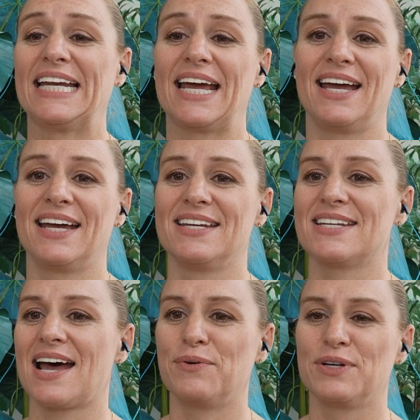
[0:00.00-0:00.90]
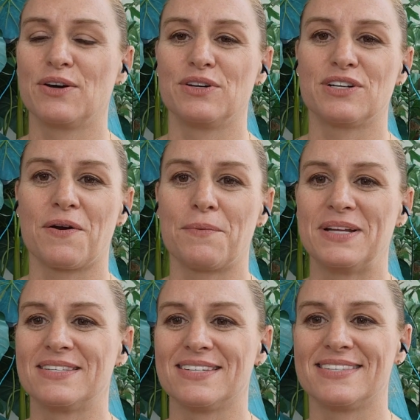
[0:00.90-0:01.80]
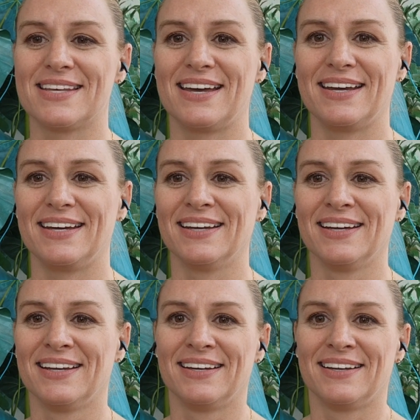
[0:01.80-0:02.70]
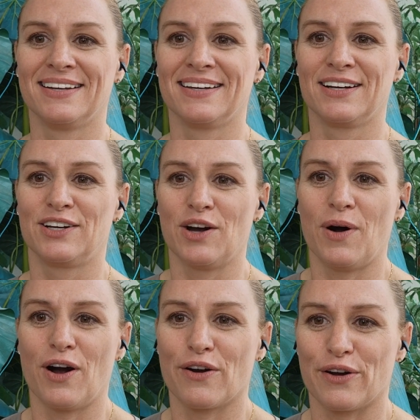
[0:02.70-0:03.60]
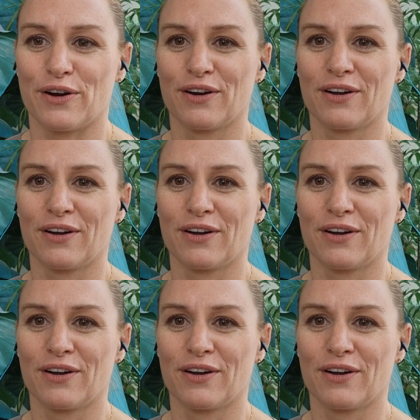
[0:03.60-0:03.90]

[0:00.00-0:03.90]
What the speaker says: And I would go to tournaments and say, go harder,